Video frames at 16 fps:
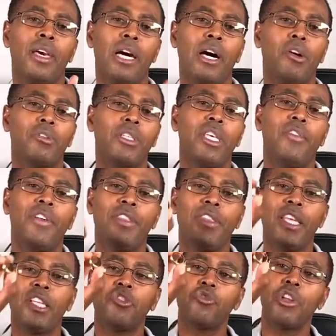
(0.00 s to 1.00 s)
I was given
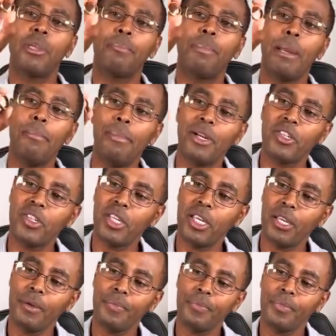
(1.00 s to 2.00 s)
this ring by Mercy.